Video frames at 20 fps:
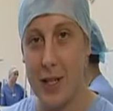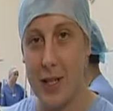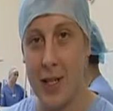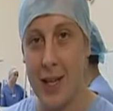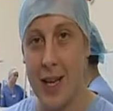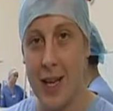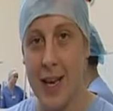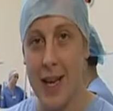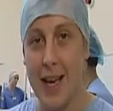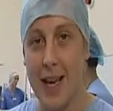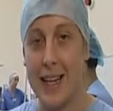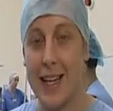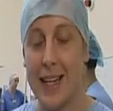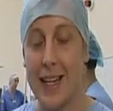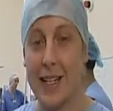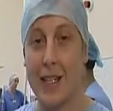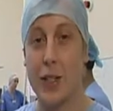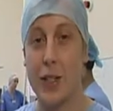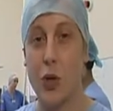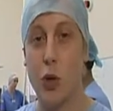needed, and
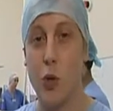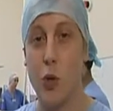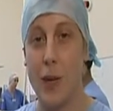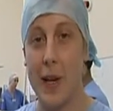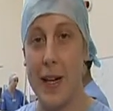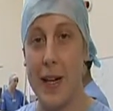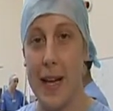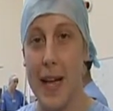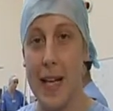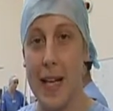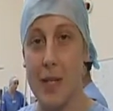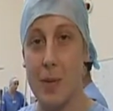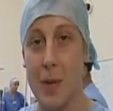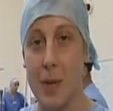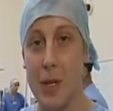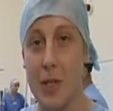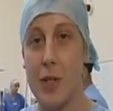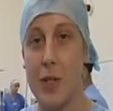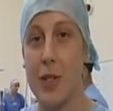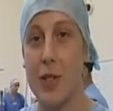Natalie's gallbladder has
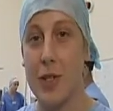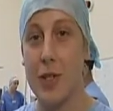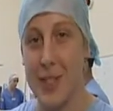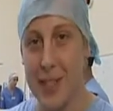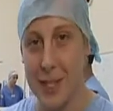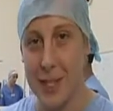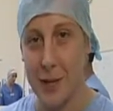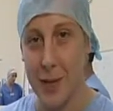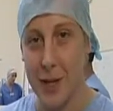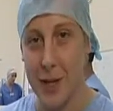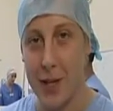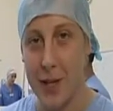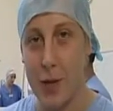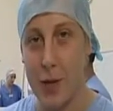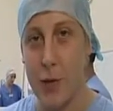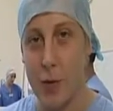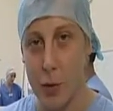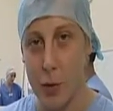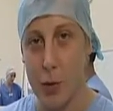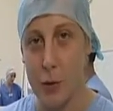been successfully
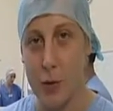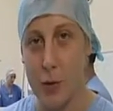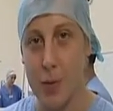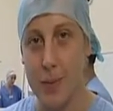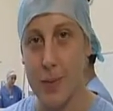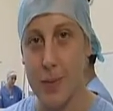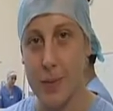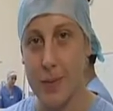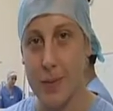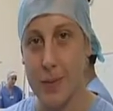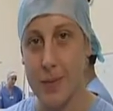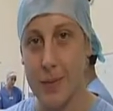removed.